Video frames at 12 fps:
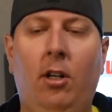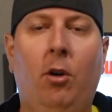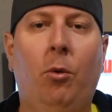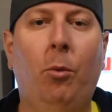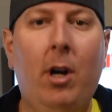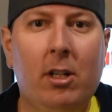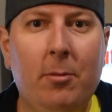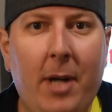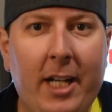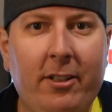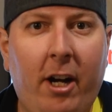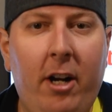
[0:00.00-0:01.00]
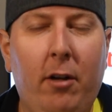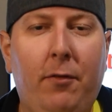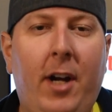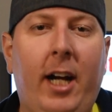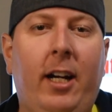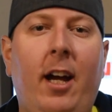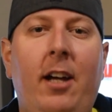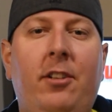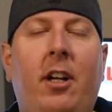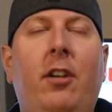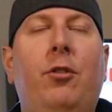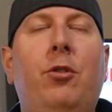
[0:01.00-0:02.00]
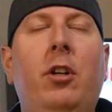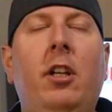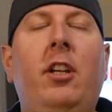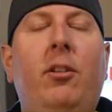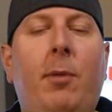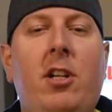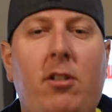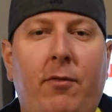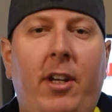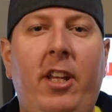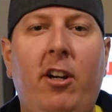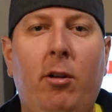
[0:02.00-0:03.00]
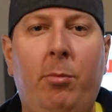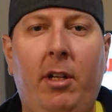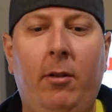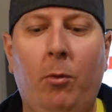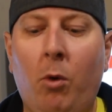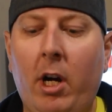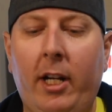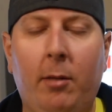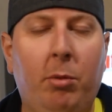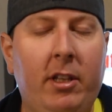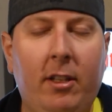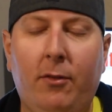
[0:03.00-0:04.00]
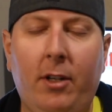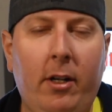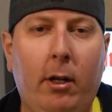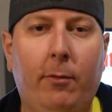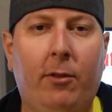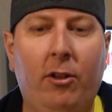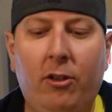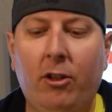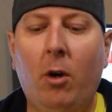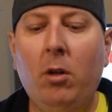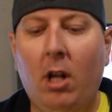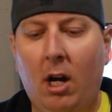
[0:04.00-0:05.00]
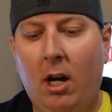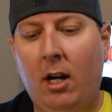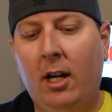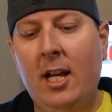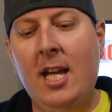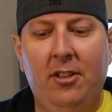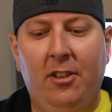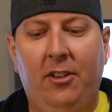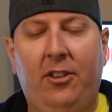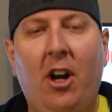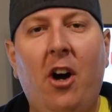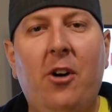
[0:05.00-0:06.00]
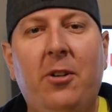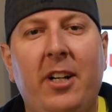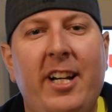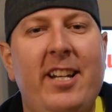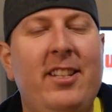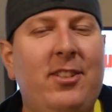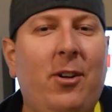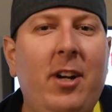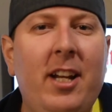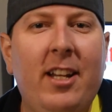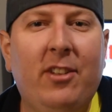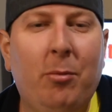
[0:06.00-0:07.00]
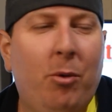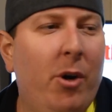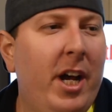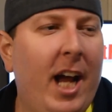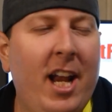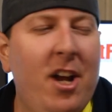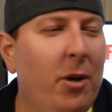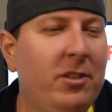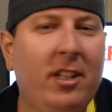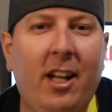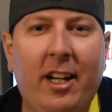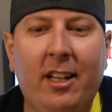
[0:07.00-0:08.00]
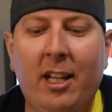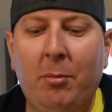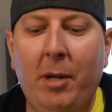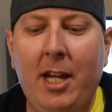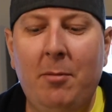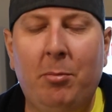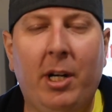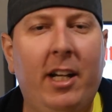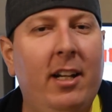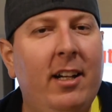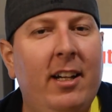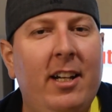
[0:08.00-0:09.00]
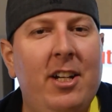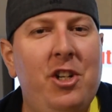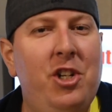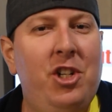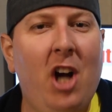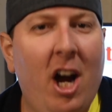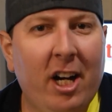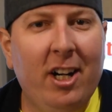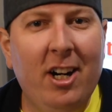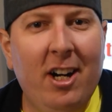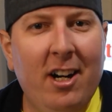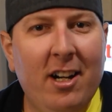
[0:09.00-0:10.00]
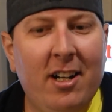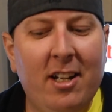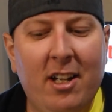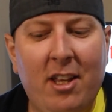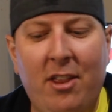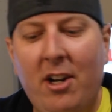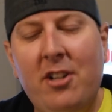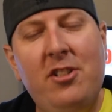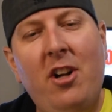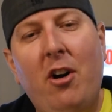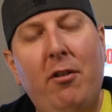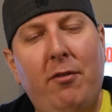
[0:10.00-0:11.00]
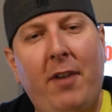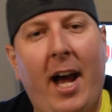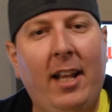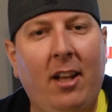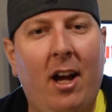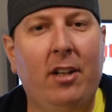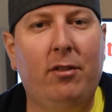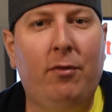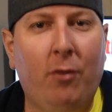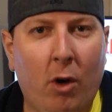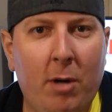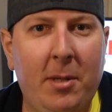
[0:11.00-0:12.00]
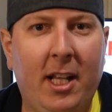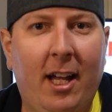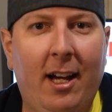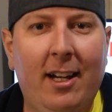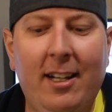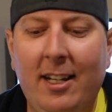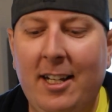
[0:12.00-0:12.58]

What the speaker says: Welcome back to Iron Out Fat Guys. Got a really special video. Been wanting to put this video out for so long. So, sorry to disappoint. I know it's a lot of clickbait, but shocker, there's no fat loss formula.